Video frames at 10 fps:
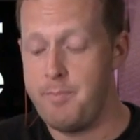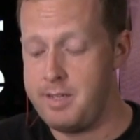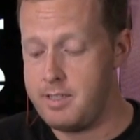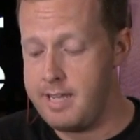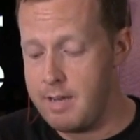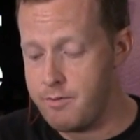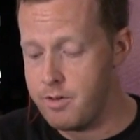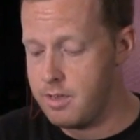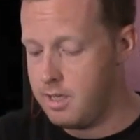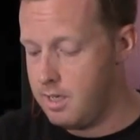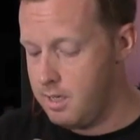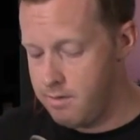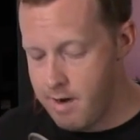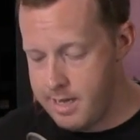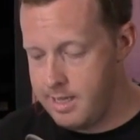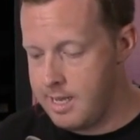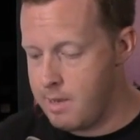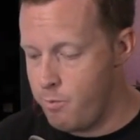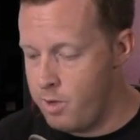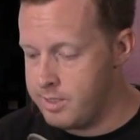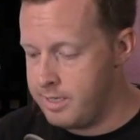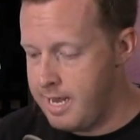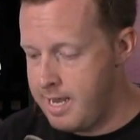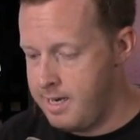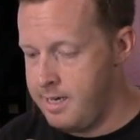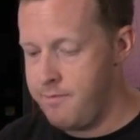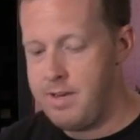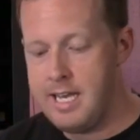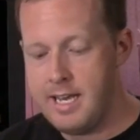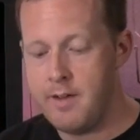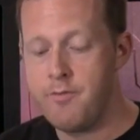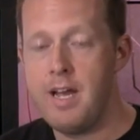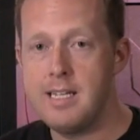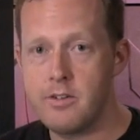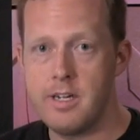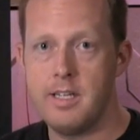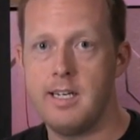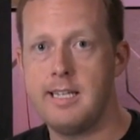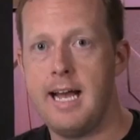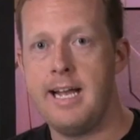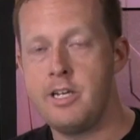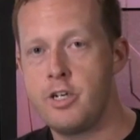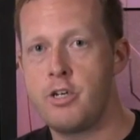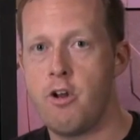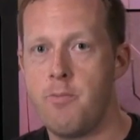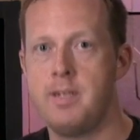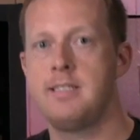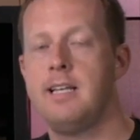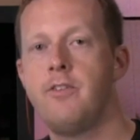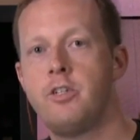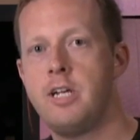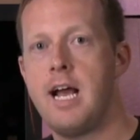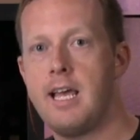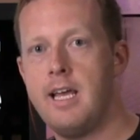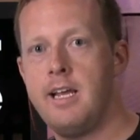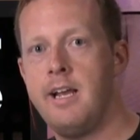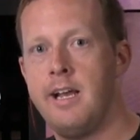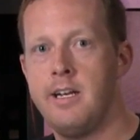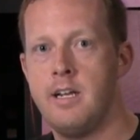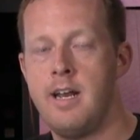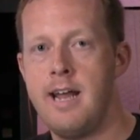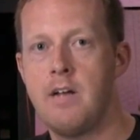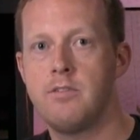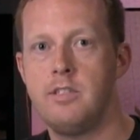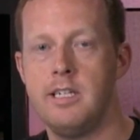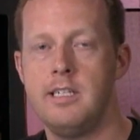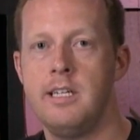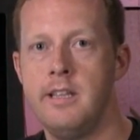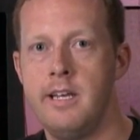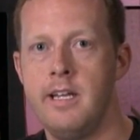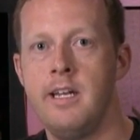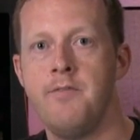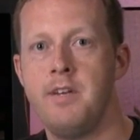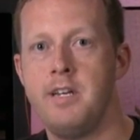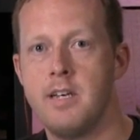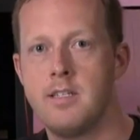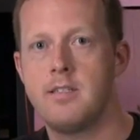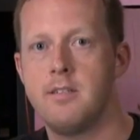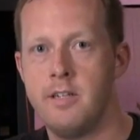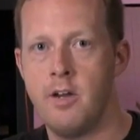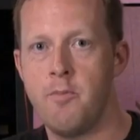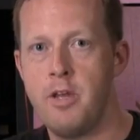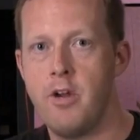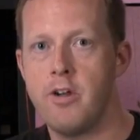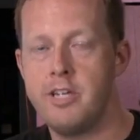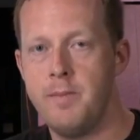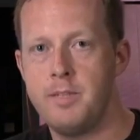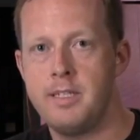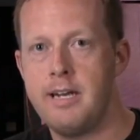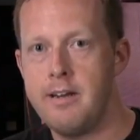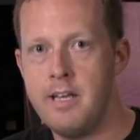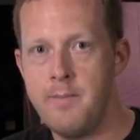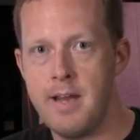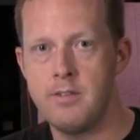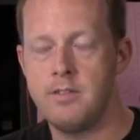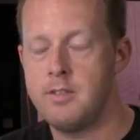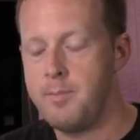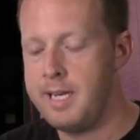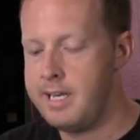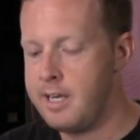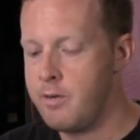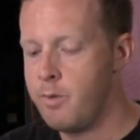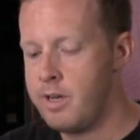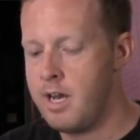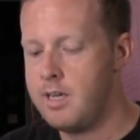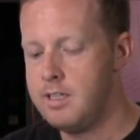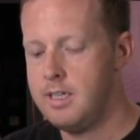at Stanford, right? Like uh-huh. It wasn't at an NVIDIA event or anything like that. He just showed up in his leather jacket and announced it, and then NVIDIA's you know P R team sent out emails to the media and whatnot.